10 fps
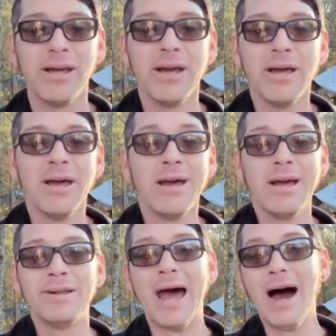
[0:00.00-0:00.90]

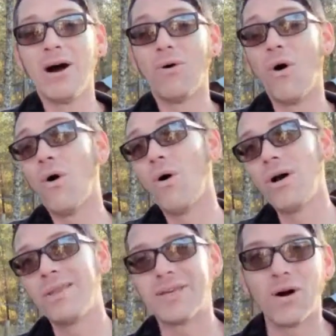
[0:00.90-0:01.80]
Now, in
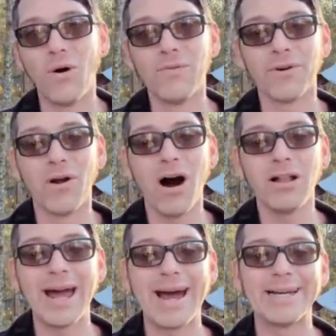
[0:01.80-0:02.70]
the overall
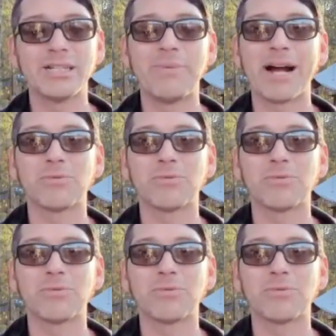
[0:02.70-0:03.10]
aspect,